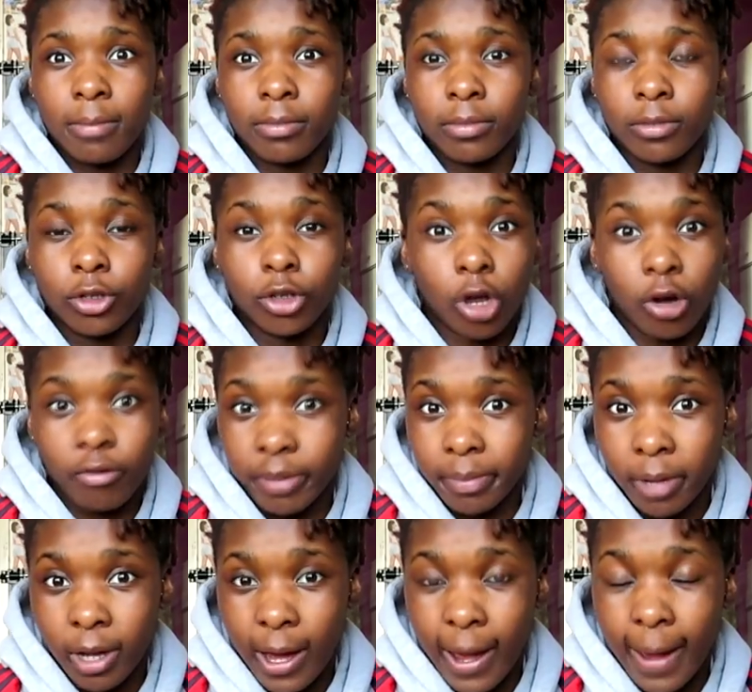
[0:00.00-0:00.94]
No
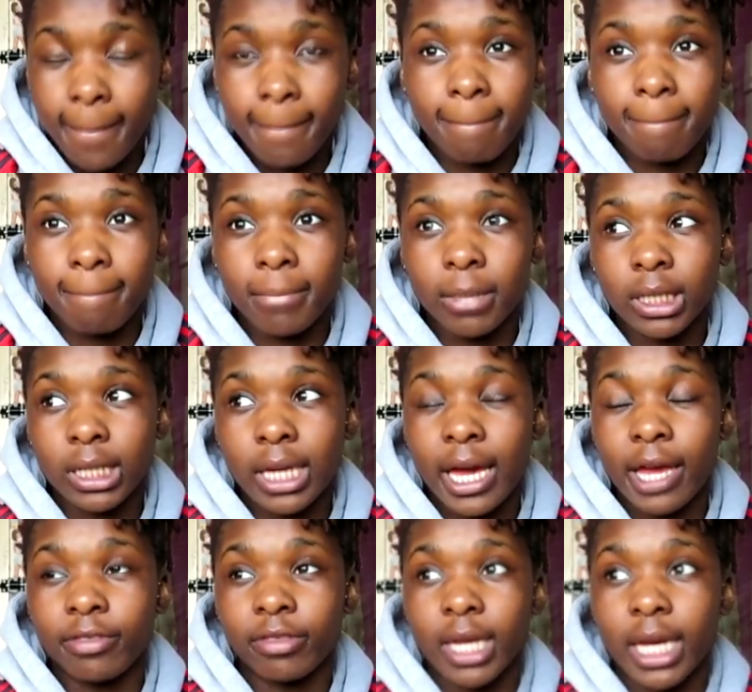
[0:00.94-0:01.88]
reply.
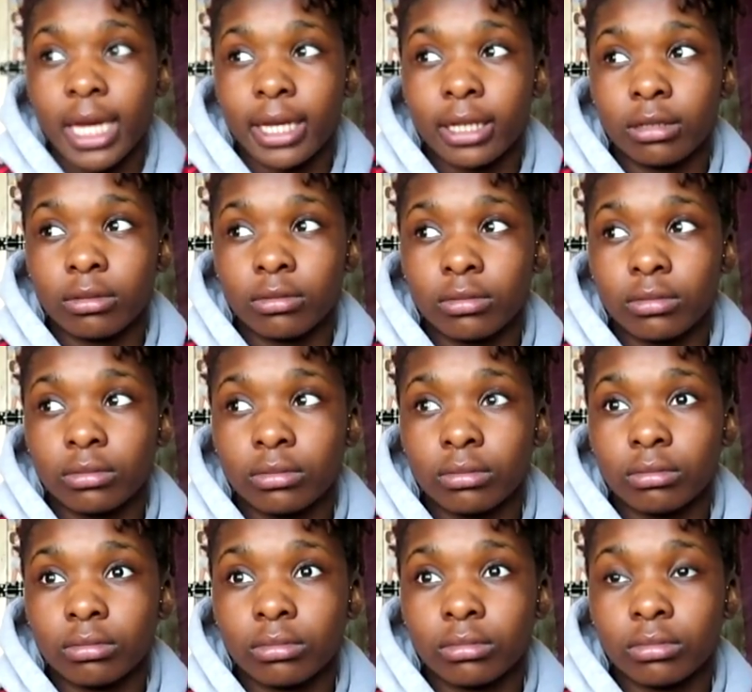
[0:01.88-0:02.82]
And then
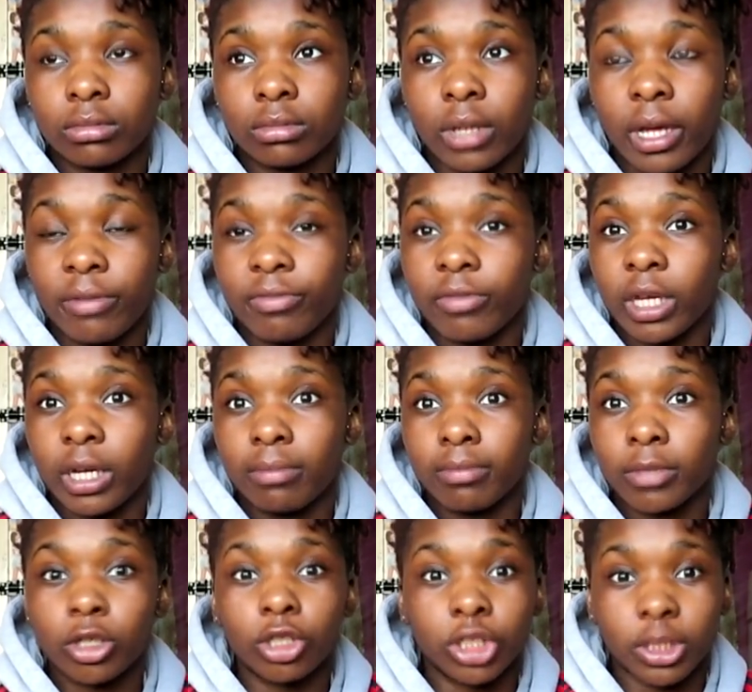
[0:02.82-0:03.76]

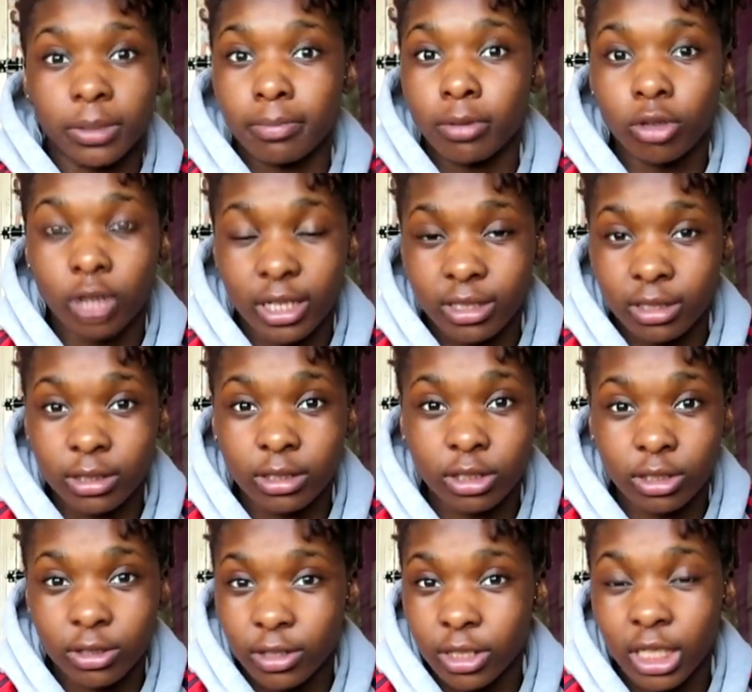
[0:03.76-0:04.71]
because she put a
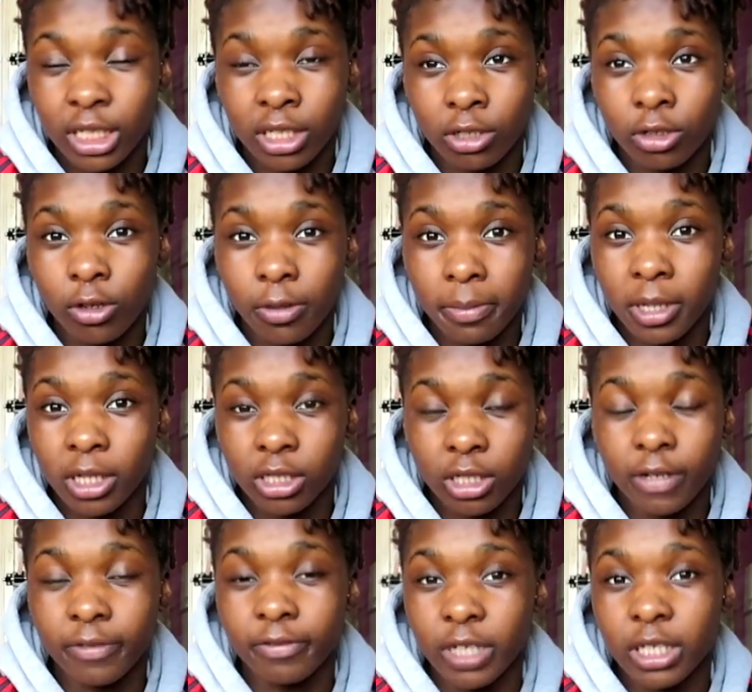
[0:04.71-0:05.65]
thing up on
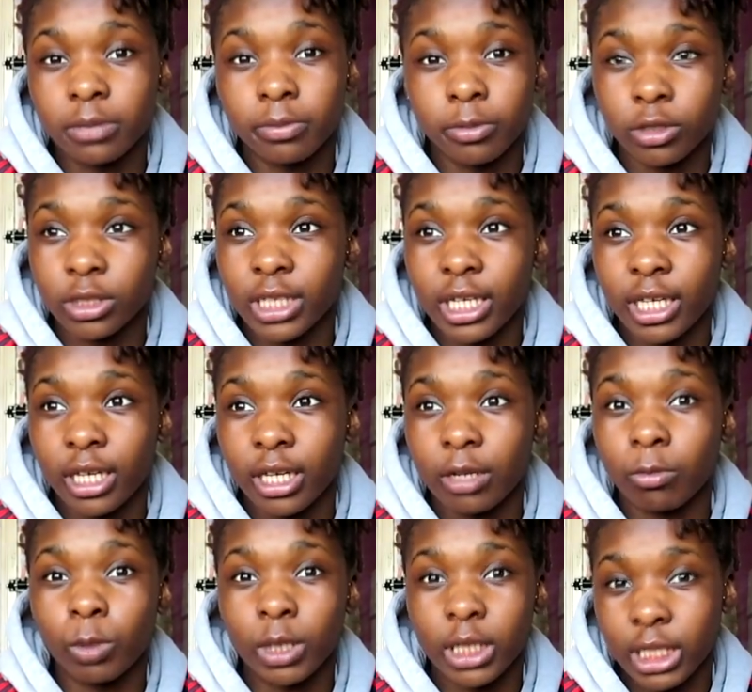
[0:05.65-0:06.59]
her Facebook
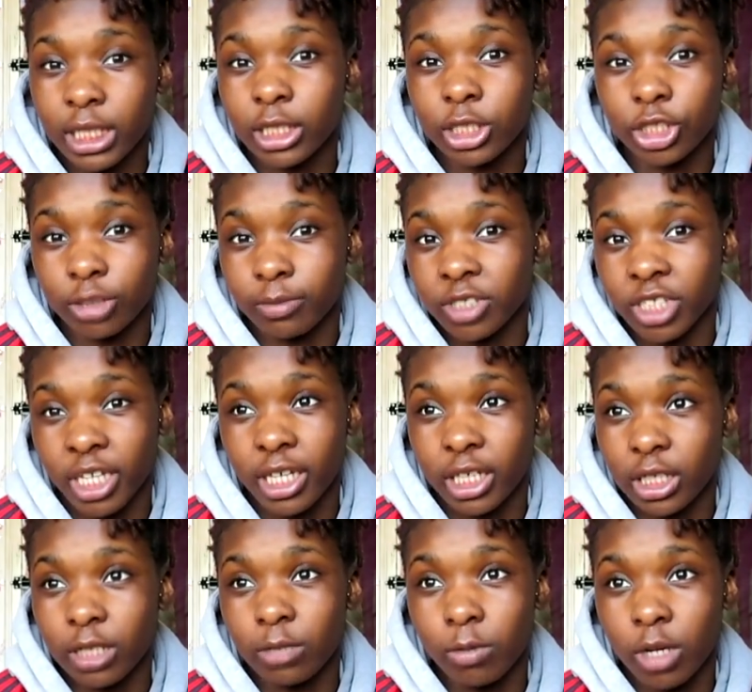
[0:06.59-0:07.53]
saying we need some
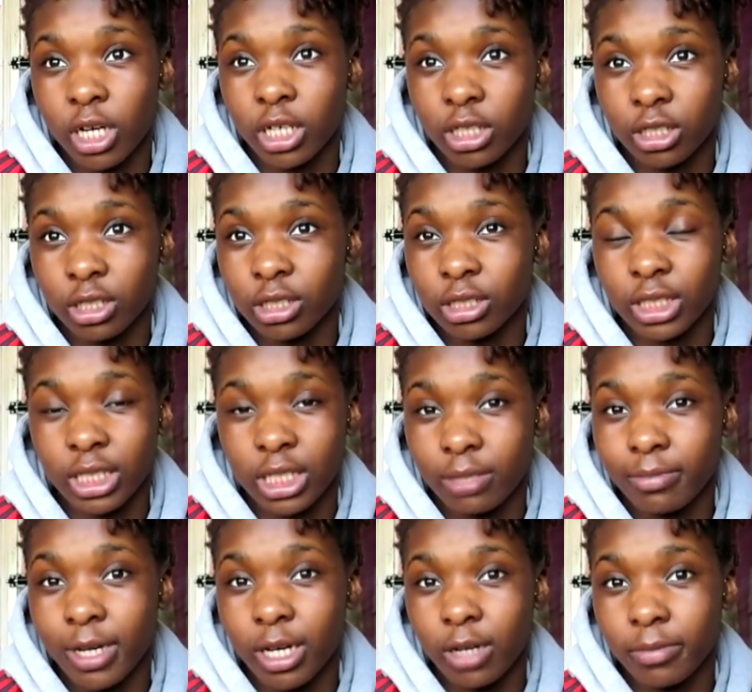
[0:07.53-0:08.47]
JD workers,
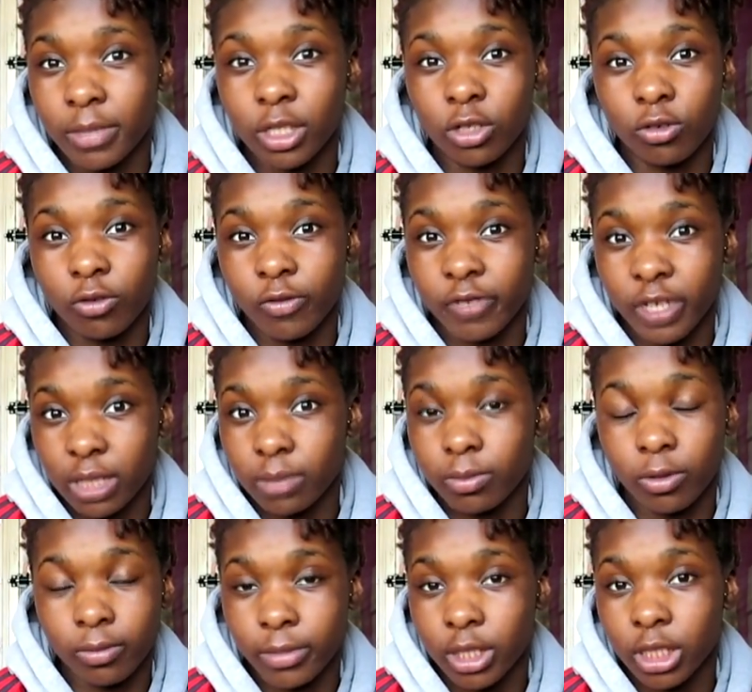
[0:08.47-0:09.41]
email me or
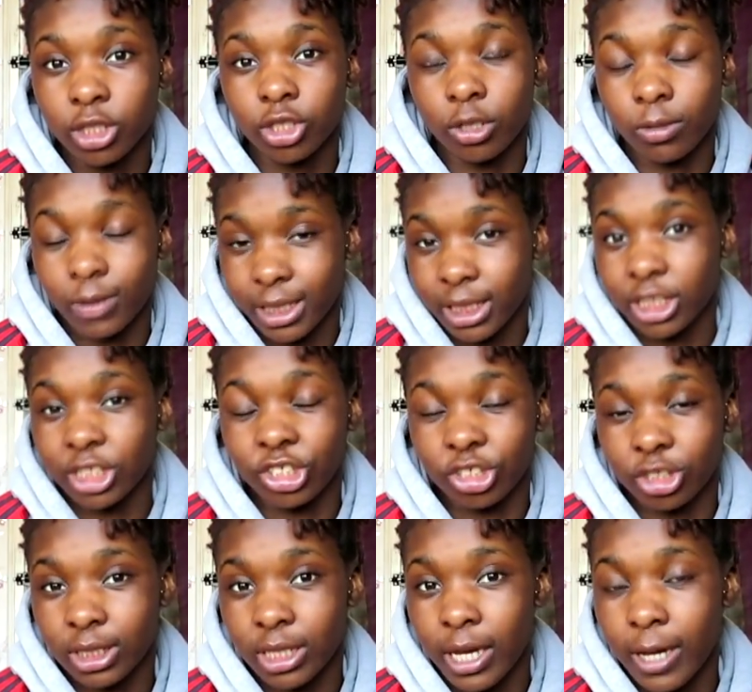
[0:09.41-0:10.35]
Facebook me. So I did
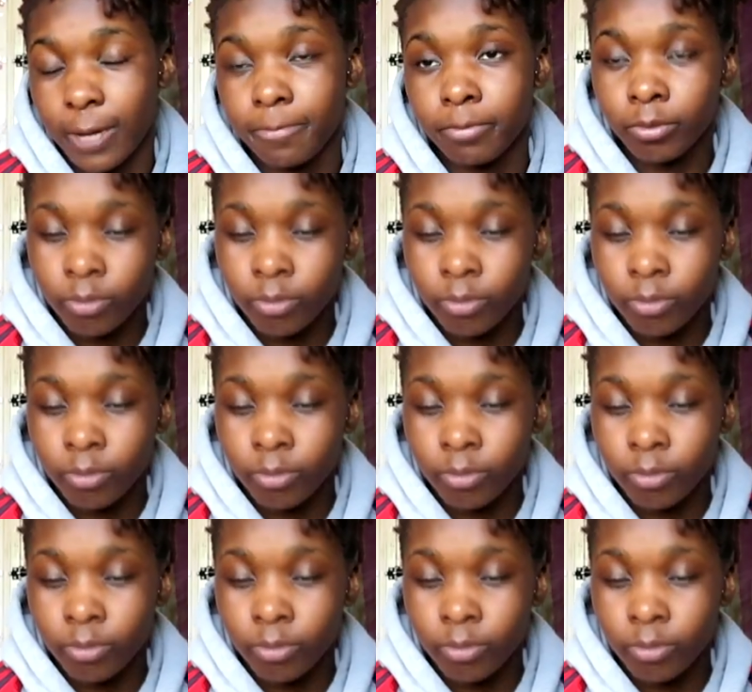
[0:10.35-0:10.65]
just that.